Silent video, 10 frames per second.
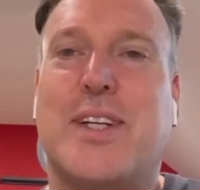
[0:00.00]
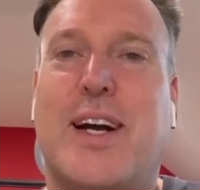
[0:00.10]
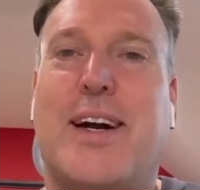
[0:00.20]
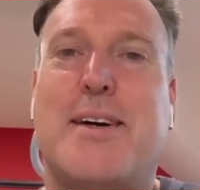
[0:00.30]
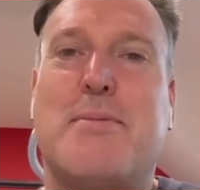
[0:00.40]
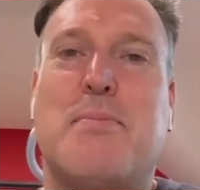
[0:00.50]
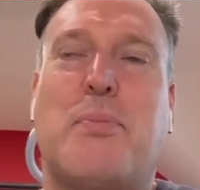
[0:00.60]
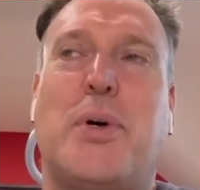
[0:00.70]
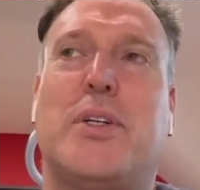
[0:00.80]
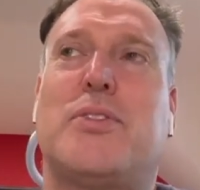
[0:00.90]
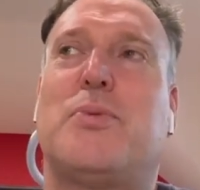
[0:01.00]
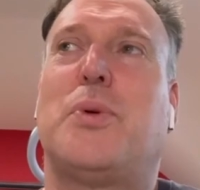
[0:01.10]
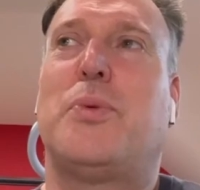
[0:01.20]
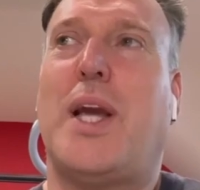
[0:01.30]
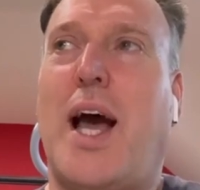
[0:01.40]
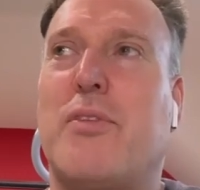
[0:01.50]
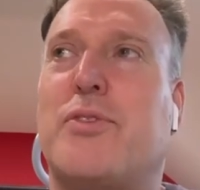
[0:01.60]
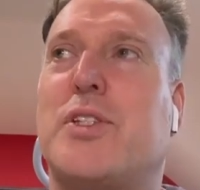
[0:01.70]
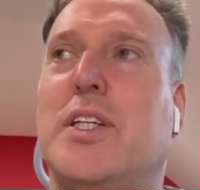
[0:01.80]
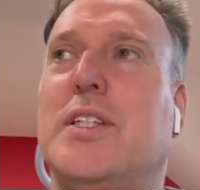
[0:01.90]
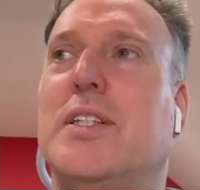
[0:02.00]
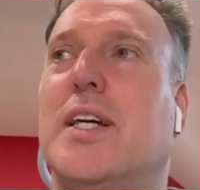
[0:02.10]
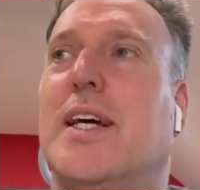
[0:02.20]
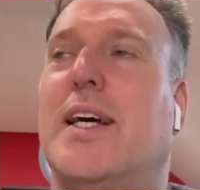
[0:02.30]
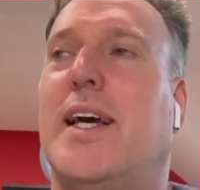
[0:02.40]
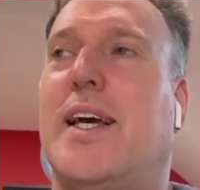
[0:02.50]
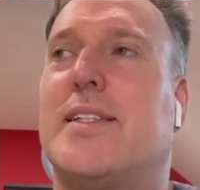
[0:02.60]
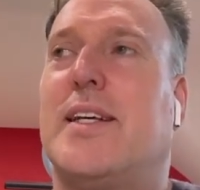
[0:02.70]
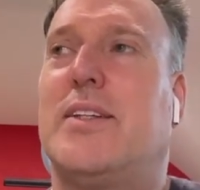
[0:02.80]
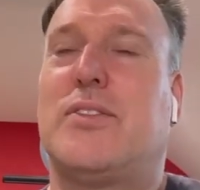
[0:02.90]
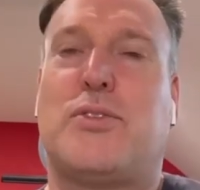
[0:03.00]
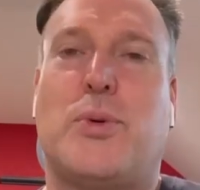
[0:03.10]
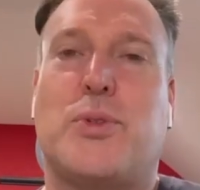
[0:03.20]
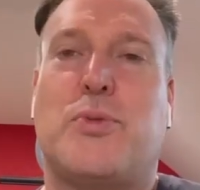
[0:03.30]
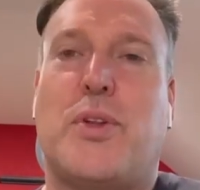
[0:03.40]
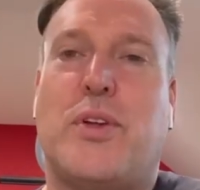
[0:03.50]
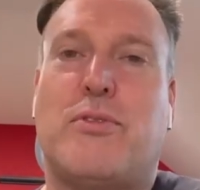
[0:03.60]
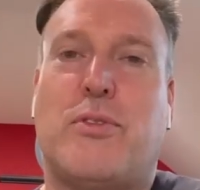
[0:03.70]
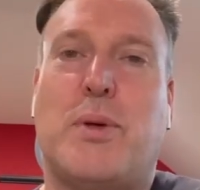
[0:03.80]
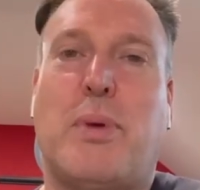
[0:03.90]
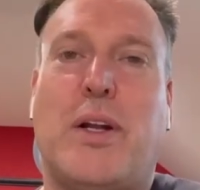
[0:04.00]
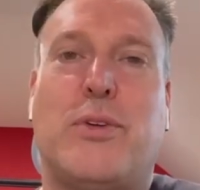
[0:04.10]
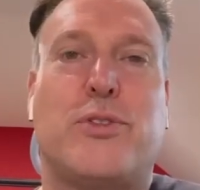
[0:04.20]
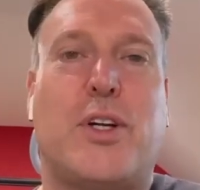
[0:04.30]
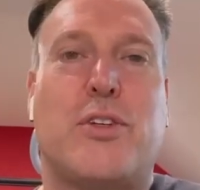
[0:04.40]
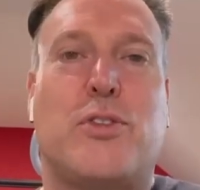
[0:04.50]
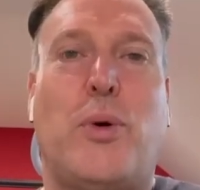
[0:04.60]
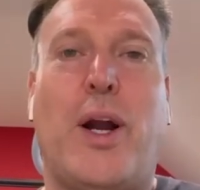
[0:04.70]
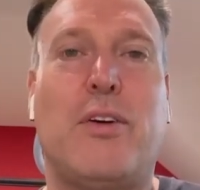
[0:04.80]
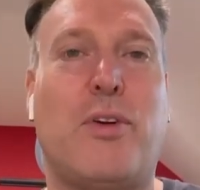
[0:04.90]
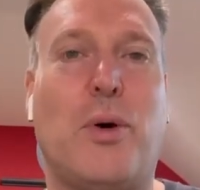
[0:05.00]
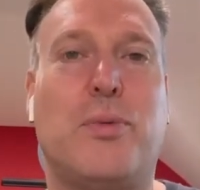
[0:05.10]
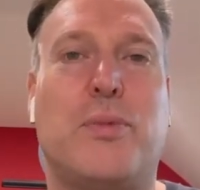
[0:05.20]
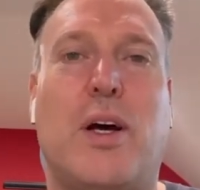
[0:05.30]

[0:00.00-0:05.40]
but what we have seen is that, of course, with infrared panels, there's no airflow.